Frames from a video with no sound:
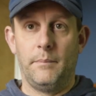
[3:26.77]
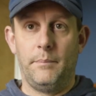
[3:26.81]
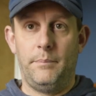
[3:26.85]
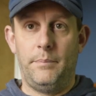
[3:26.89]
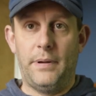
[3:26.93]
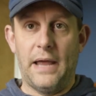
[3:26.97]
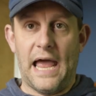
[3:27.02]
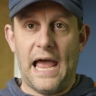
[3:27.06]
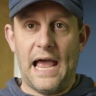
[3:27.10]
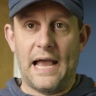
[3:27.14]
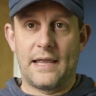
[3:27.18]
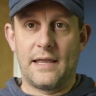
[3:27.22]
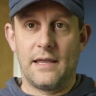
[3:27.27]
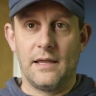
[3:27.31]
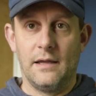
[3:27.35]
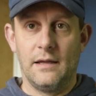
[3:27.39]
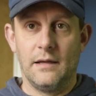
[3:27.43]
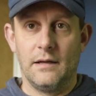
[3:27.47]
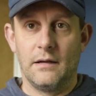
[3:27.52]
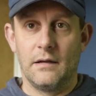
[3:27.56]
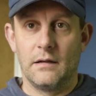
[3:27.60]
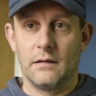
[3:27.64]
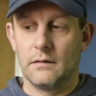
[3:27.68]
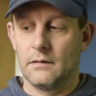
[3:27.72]
Back.
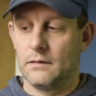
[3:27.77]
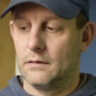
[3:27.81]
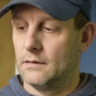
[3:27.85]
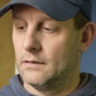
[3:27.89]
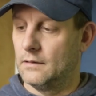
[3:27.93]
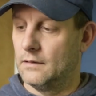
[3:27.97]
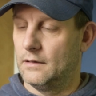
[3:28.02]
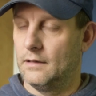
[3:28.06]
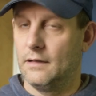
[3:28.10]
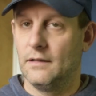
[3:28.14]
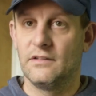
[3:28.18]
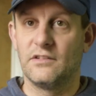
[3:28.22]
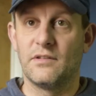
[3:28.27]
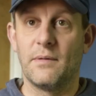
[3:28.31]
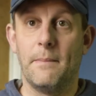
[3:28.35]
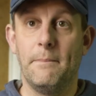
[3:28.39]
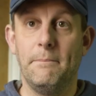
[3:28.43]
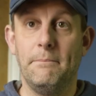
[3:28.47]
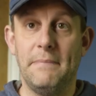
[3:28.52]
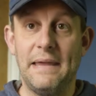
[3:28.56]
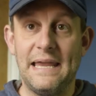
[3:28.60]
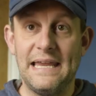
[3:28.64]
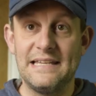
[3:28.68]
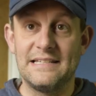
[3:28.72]
It's
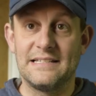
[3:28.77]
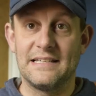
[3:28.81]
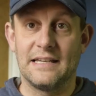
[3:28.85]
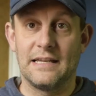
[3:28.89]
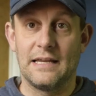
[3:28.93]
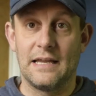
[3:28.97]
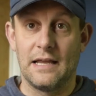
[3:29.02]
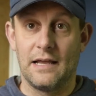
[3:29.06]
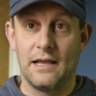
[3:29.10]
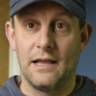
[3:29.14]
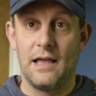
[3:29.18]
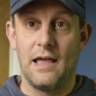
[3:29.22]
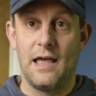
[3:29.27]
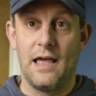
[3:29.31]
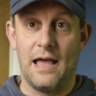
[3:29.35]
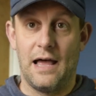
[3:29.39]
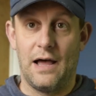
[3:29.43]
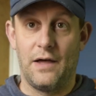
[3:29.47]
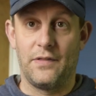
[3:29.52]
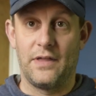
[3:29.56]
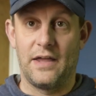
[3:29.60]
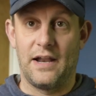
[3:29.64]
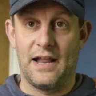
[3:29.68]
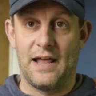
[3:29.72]
amazing
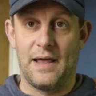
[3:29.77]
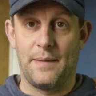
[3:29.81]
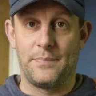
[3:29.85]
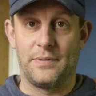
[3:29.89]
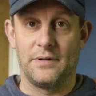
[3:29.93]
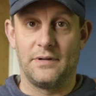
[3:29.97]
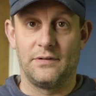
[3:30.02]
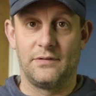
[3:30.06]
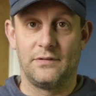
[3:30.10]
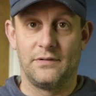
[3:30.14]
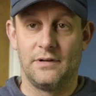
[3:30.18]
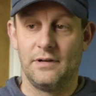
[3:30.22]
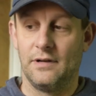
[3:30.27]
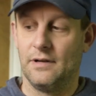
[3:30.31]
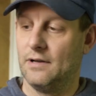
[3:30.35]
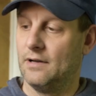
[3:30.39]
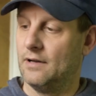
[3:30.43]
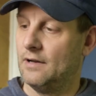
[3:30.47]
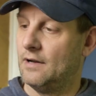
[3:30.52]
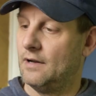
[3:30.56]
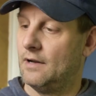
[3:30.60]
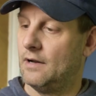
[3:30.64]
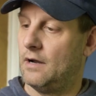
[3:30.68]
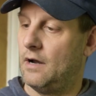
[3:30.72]
how that happens.
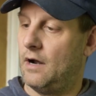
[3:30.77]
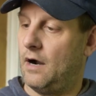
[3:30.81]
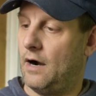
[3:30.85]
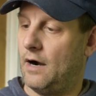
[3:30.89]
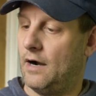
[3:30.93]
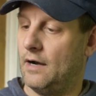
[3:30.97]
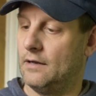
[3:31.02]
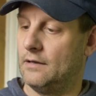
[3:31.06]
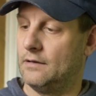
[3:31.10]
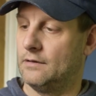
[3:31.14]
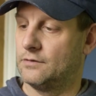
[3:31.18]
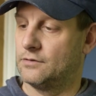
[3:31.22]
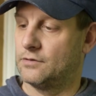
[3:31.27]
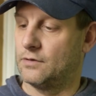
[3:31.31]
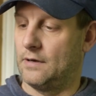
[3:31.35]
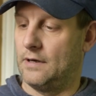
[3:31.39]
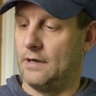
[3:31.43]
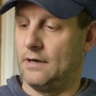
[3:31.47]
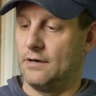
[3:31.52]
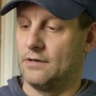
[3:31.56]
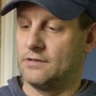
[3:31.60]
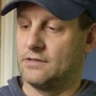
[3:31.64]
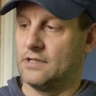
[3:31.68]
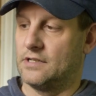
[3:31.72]
Alright, so
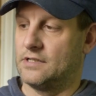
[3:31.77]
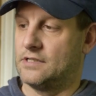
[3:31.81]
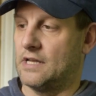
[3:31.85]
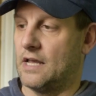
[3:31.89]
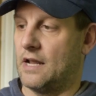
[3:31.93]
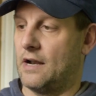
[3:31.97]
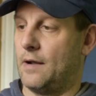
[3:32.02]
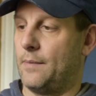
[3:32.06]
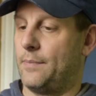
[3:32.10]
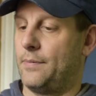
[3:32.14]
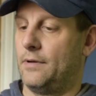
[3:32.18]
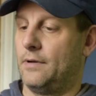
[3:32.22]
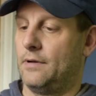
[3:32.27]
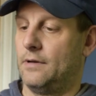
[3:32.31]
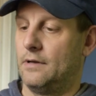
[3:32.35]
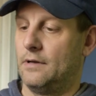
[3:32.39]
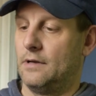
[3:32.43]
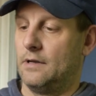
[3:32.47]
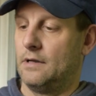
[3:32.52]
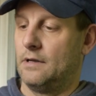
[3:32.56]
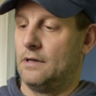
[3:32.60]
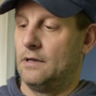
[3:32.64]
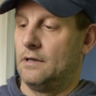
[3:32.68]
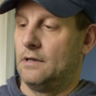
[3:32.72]
here's the setup.
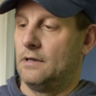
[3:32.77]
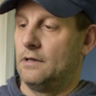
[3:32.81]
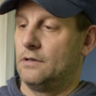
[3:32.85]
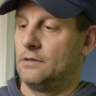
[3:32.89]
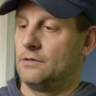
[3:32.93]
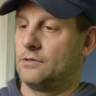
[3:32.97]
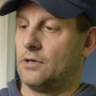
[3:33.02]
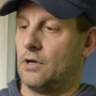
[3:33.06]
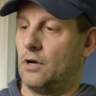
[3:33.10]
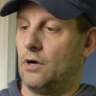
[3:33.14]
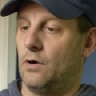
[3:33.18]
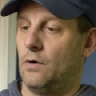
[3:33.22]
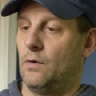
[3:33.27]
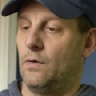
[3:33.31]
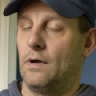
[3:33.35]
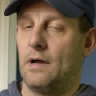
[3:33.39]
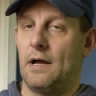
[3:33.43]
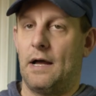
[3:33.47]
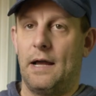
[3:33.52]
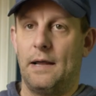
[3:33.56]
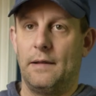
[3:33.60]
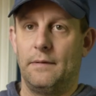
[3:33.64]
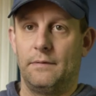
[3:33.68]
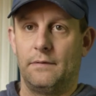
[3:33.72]
So
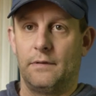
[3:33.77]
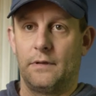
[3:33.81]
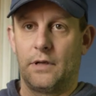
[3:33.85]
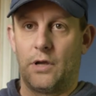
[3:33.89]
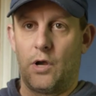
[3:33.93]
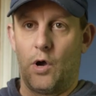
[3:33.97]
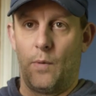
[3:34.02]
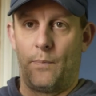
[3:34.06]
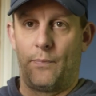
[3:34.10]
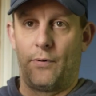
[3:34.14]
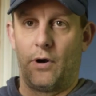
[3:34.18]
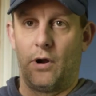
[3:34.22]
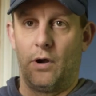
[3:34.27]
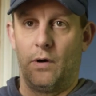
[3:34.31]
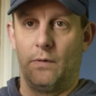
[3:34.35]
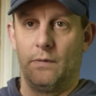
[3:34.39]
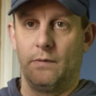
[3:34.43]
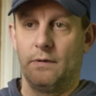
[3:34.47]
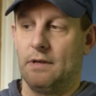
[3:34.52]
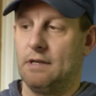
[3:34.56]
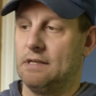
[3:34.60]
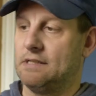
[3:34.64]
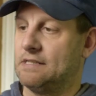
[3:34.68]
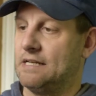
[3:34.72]
I GoPro
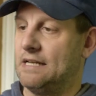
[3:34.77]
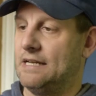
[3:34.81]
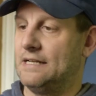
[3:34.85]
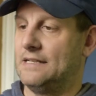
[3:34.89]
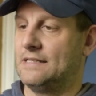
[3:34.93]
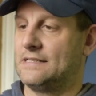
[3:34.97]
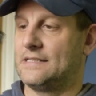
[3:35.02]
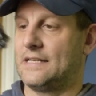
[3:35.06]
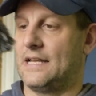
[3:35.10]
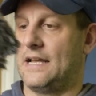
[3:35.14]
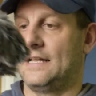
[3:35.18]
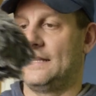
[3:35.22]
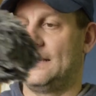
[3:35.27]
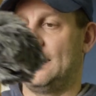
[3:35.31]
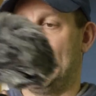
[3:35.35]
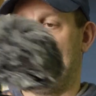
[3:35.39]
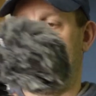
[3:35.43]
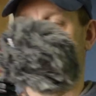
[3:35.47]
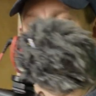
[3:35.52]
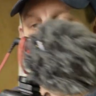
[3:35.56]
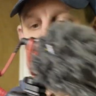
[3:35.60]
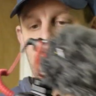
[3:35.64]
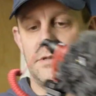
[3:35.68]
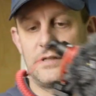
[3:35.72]
is inside that
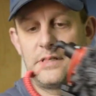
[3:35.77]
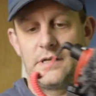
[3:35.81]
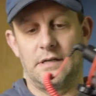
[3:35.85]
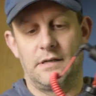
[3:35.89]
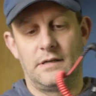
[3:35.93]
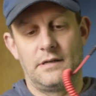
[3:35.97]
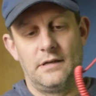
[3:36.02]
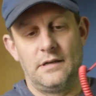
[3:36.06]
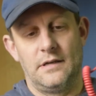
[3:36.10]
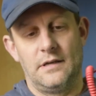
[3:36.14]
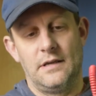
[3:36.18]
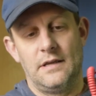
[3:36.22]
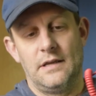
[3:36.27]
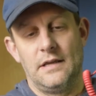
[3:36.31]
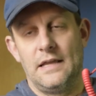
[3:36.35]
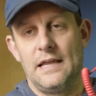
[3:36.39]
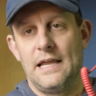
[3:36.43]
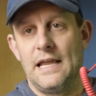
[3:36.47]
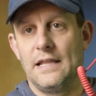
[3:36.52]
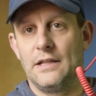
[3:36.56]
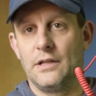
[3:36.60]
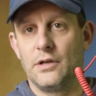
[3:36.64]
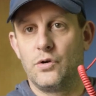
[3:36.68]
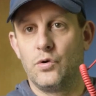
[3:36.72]
housing,
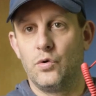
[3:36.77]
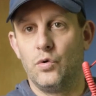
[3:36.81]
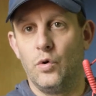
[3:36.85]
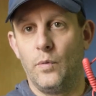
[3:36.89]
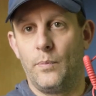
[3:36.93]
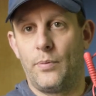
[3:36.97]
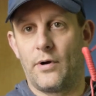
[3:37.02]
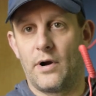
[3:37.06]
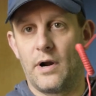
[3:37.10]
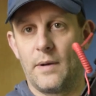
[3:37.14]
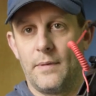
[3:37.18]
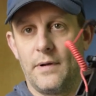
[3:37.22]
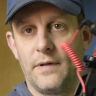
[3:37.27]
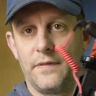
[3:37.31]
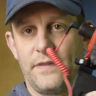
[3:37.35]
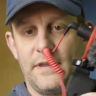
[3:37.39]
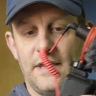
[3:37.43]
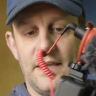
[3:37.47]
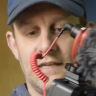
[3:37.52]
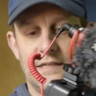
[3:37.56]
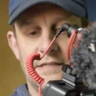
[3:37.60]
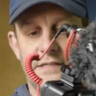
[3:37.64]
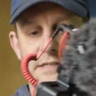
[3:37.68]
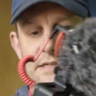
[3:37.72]
and the cool part about
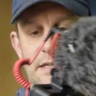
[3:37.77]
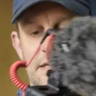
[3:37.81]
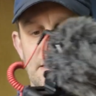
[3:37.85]
this